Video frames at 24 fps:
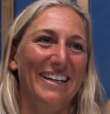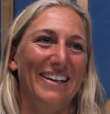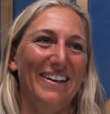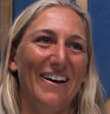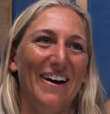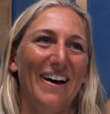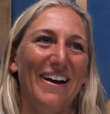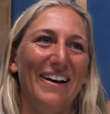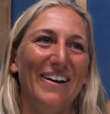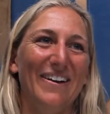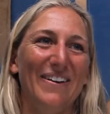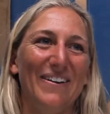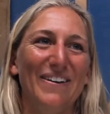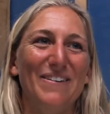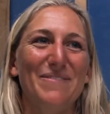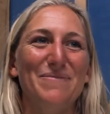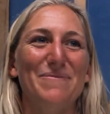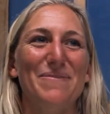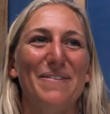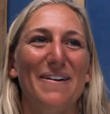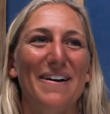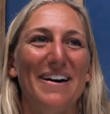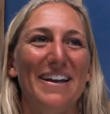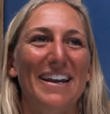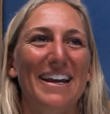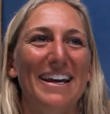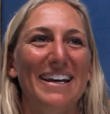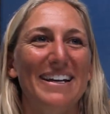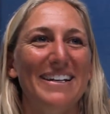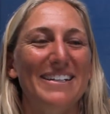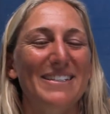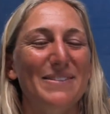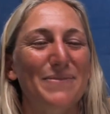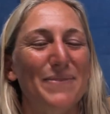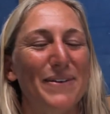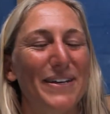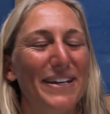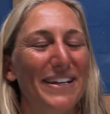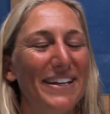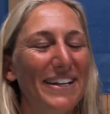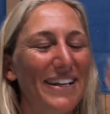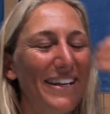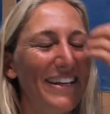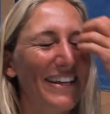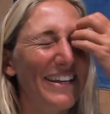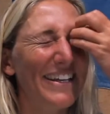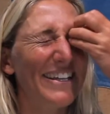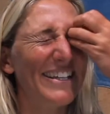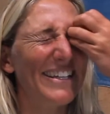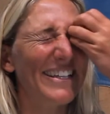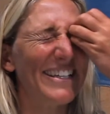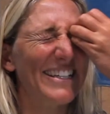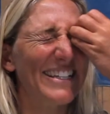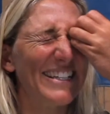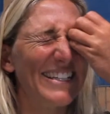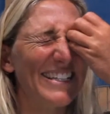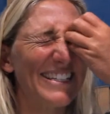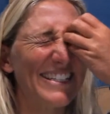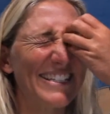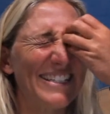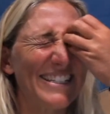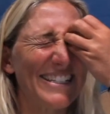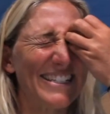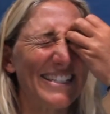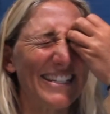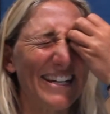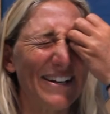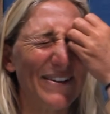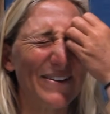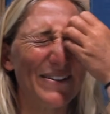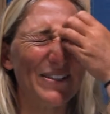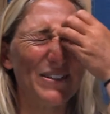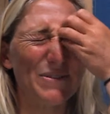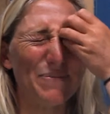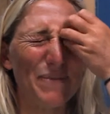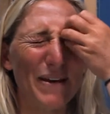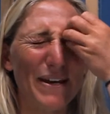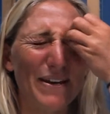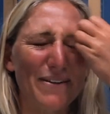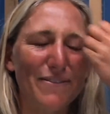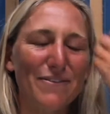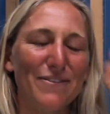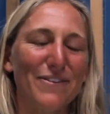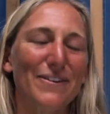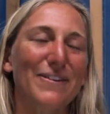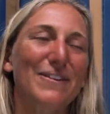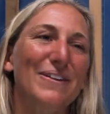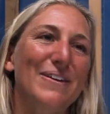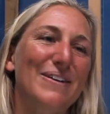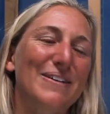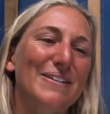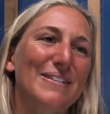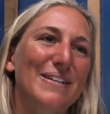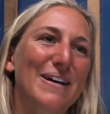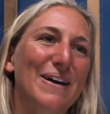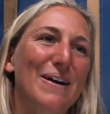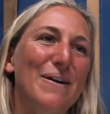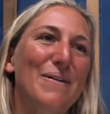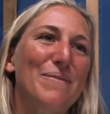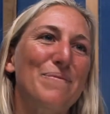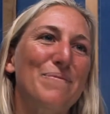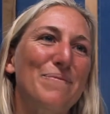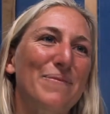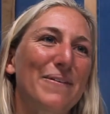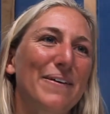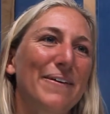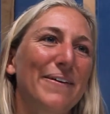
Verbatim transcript: not green products, but it's just how it's been for a long time.